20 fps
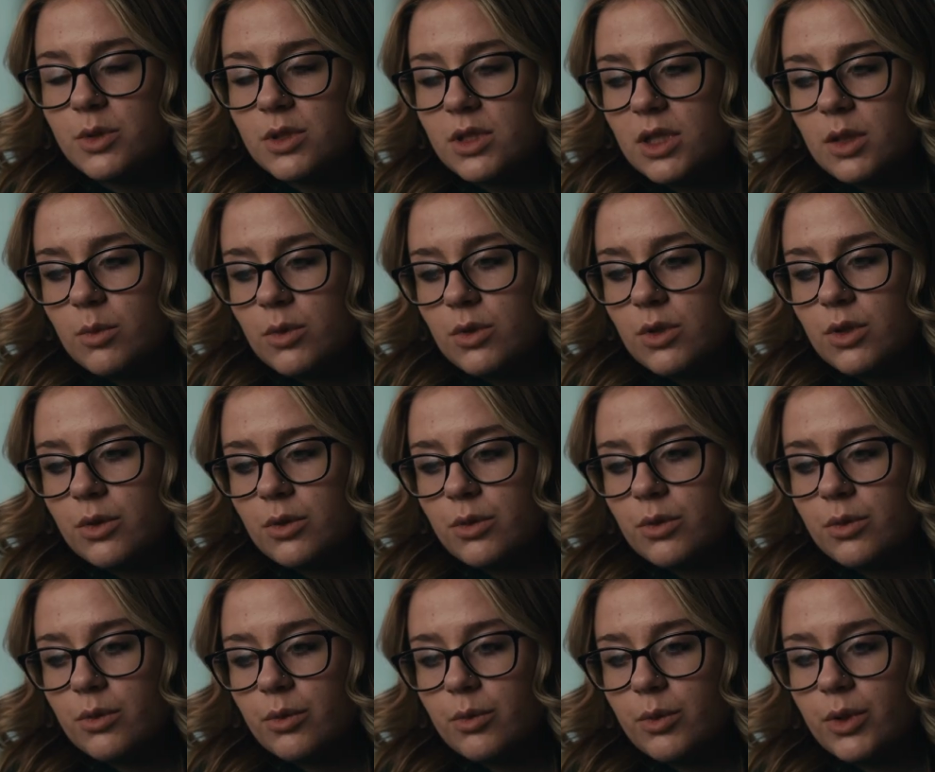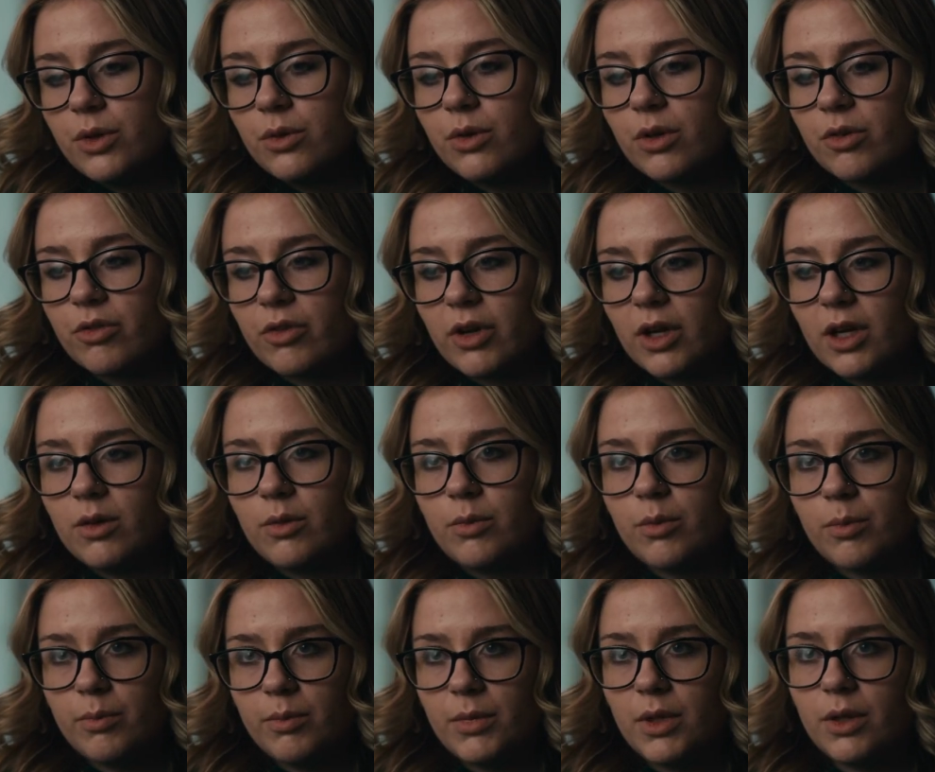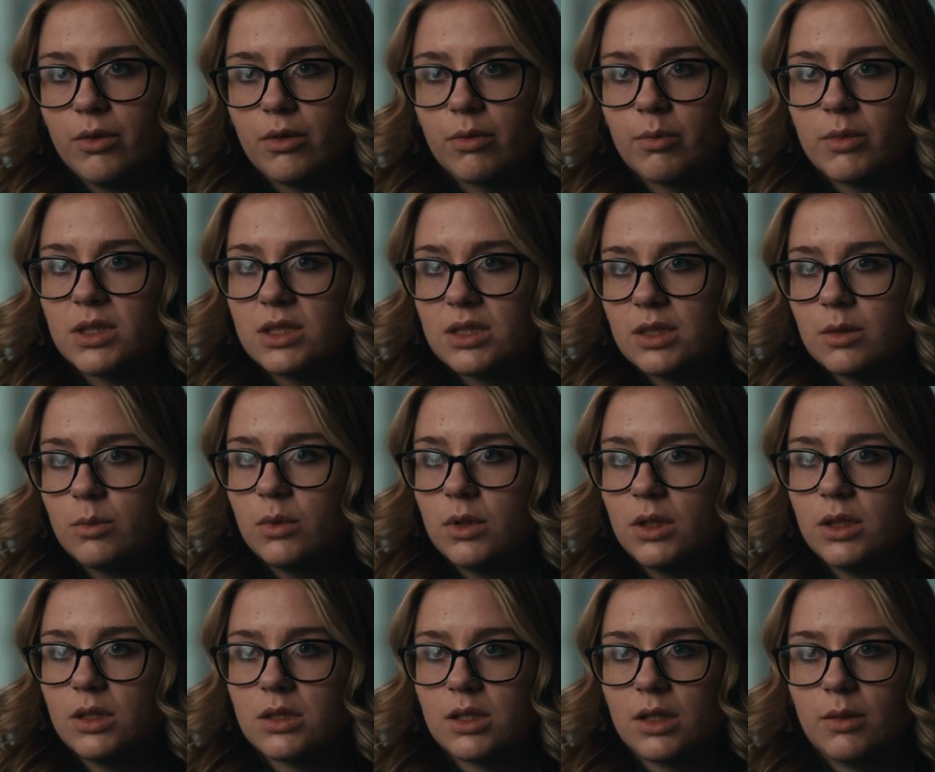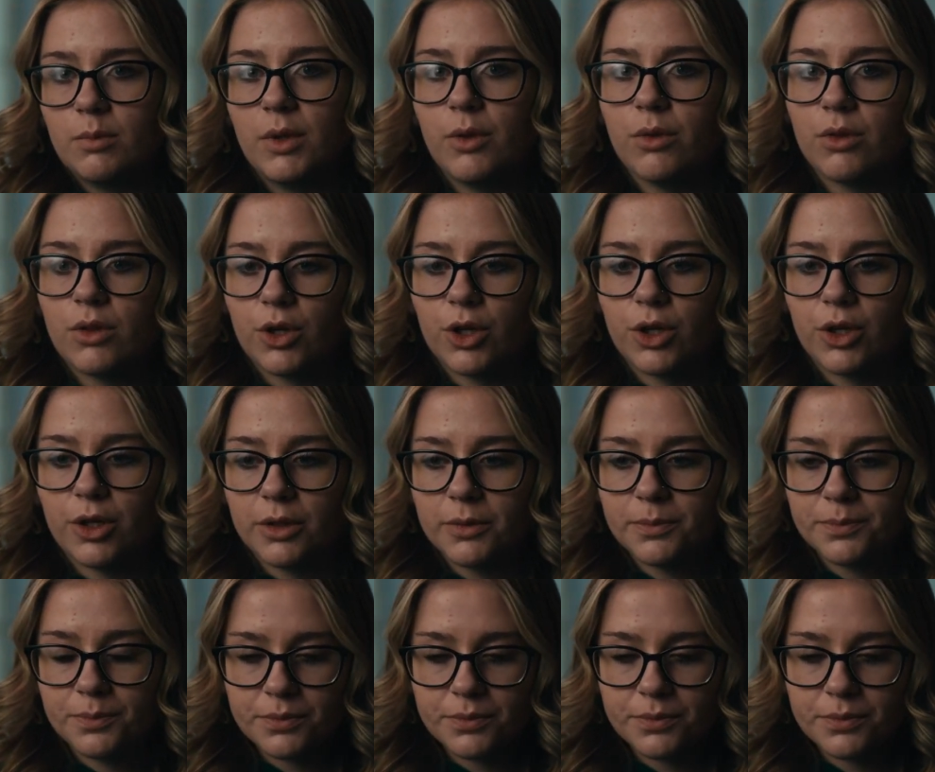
was able to reunify me with my siblings and me with her.